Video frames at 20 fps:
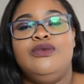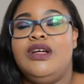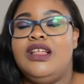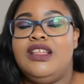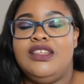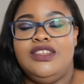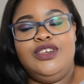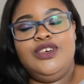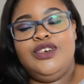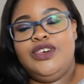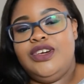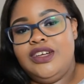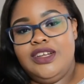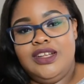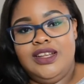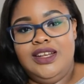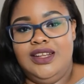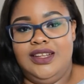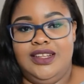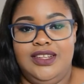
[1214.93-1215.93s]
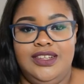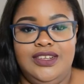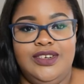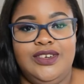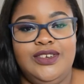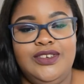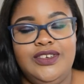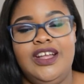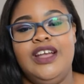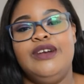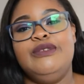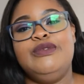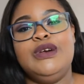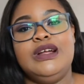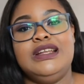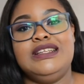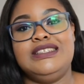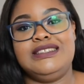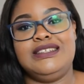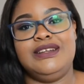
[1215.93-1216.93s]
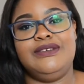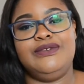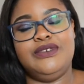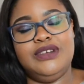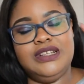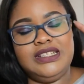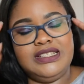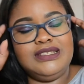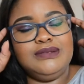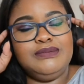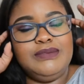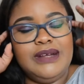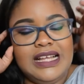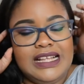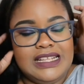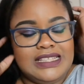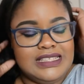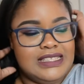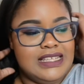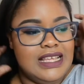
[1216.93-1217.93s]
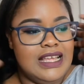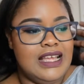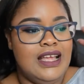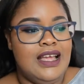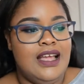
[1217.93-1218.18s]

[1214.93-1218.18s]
Well, you could, you know, everyone is different, but